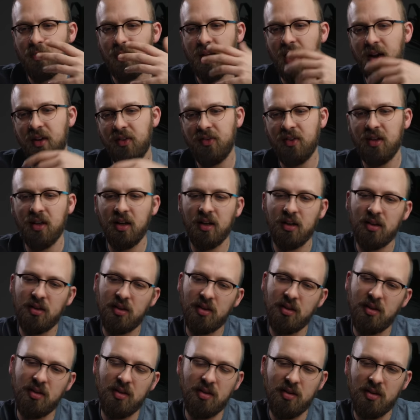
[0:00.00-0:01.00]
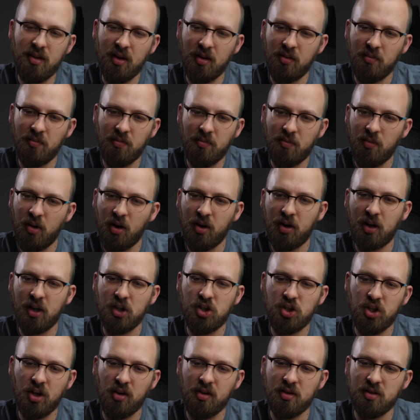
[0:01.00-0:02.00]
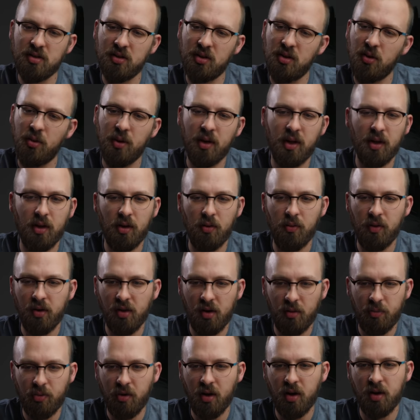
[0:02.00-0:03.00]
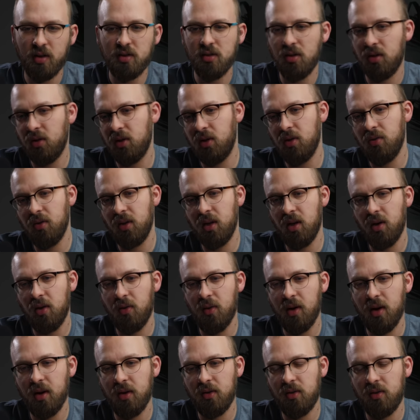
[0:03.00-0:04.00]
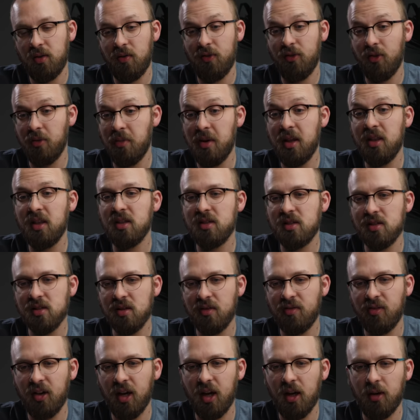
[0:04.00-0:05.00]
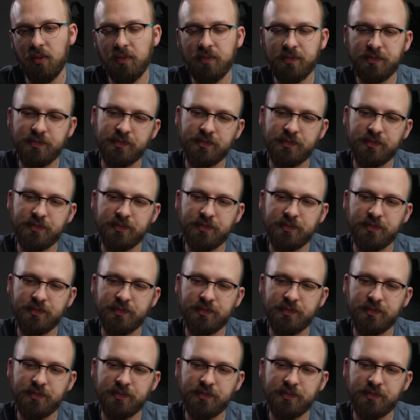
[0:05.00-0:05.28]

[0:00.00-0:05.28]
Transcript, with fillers: I feel like their market share isn't going anywhere. Their products aren't going anywhere. For me, this is a fail.